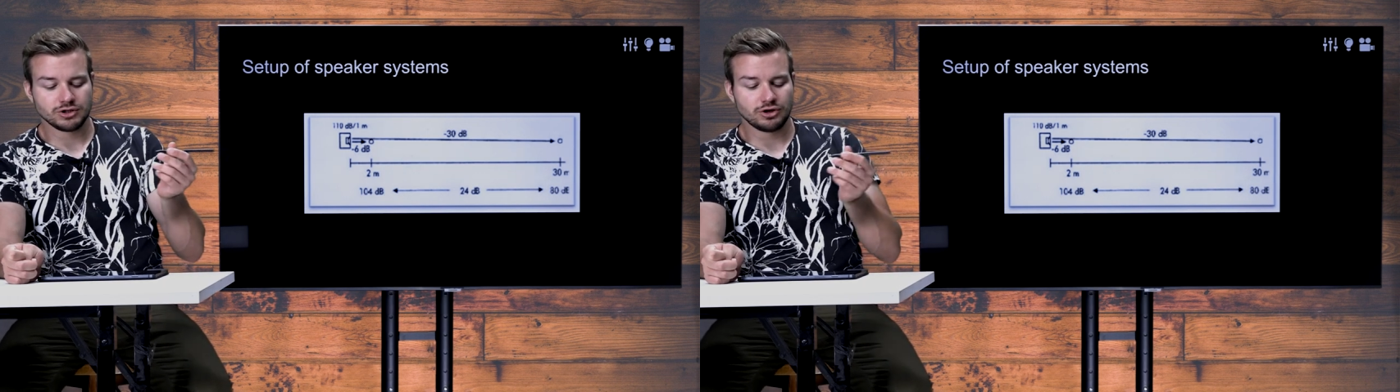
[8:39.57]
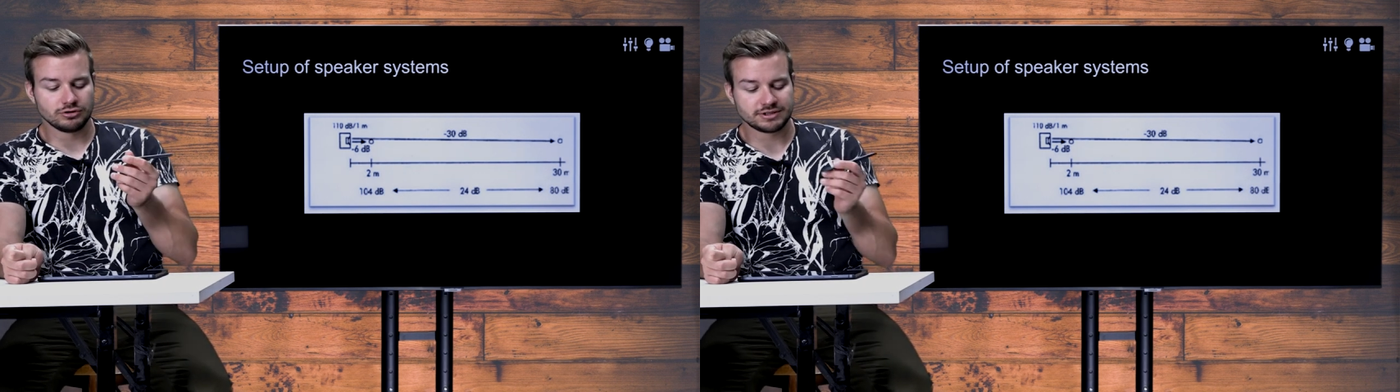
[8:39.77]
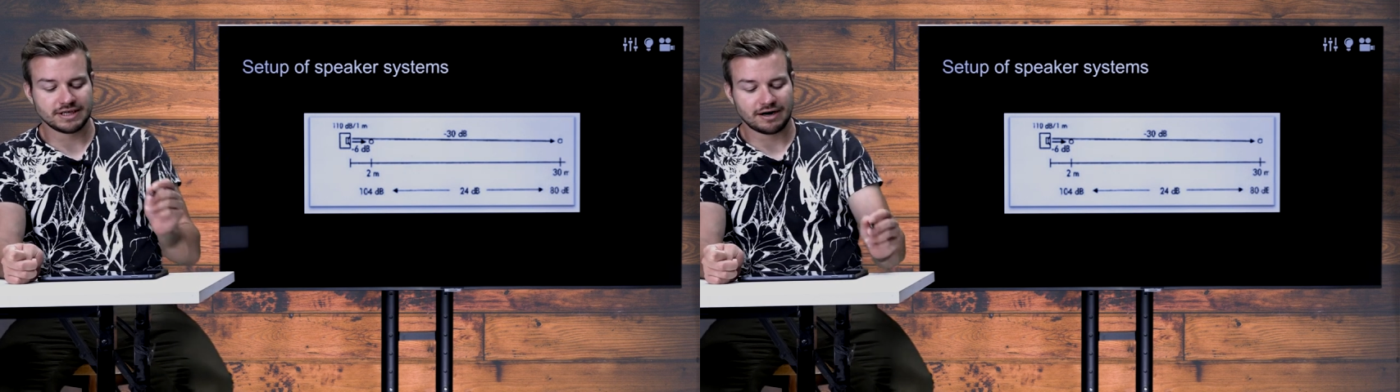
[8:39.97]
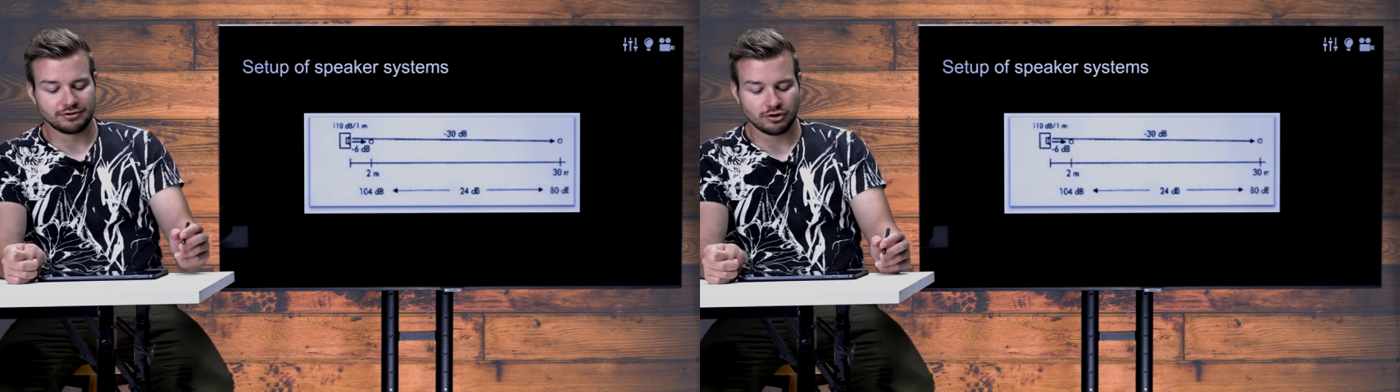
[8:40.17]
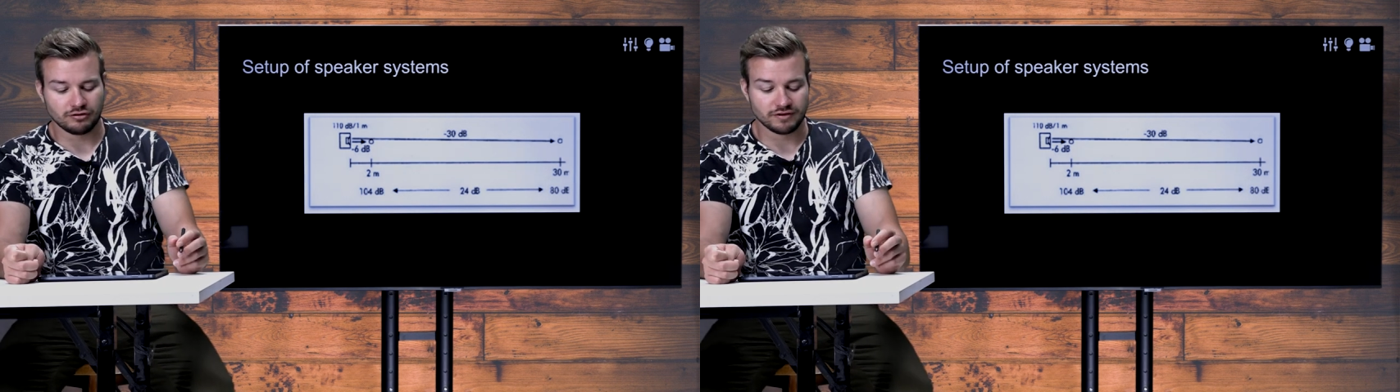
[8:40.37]
goes
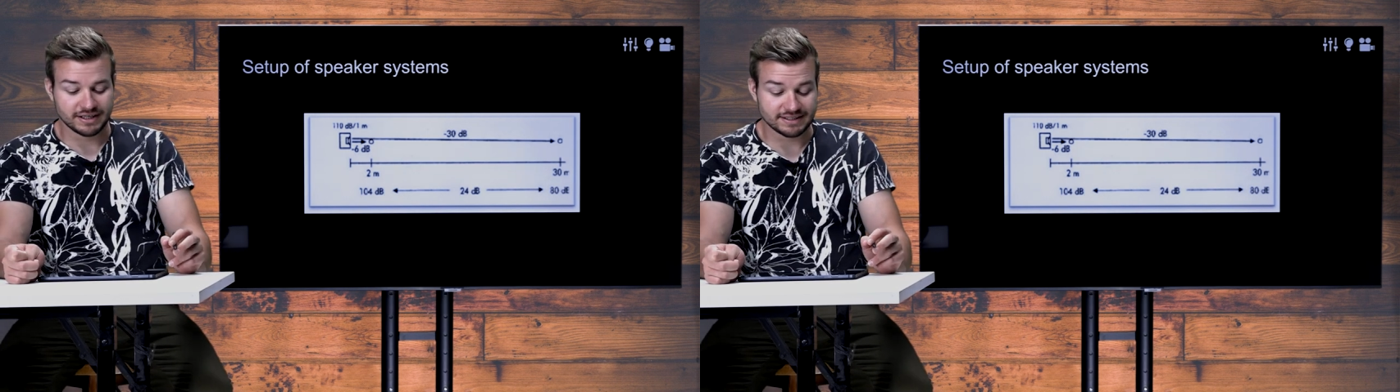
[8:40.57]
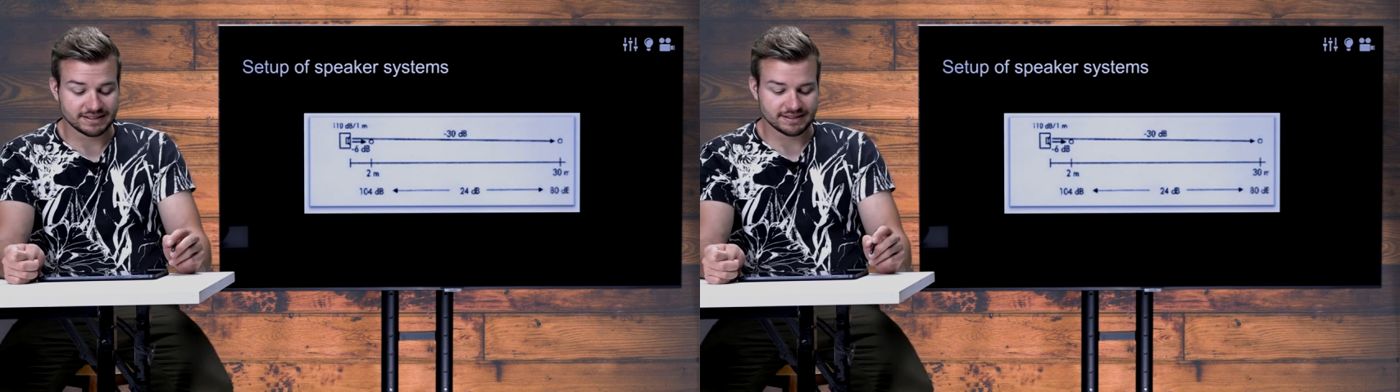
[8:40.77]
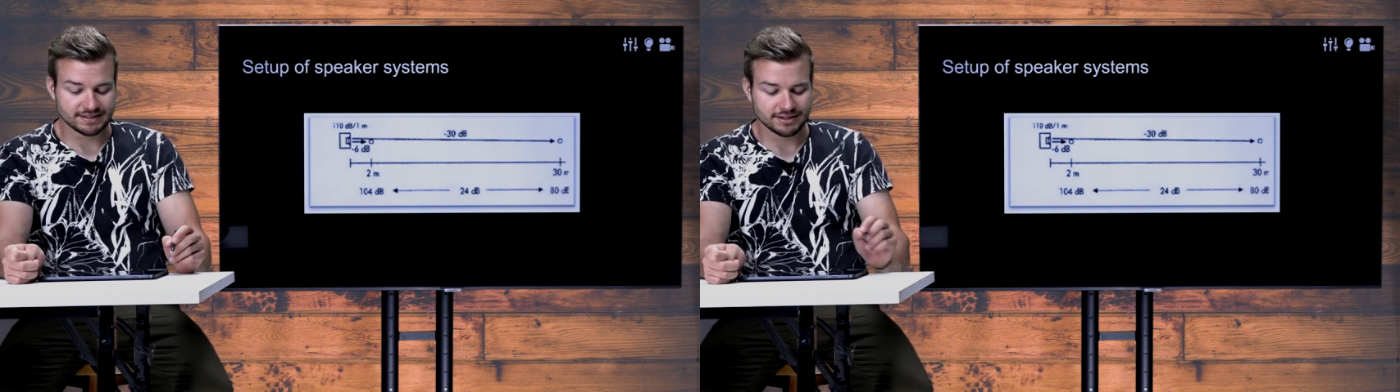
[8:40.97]
down over distance.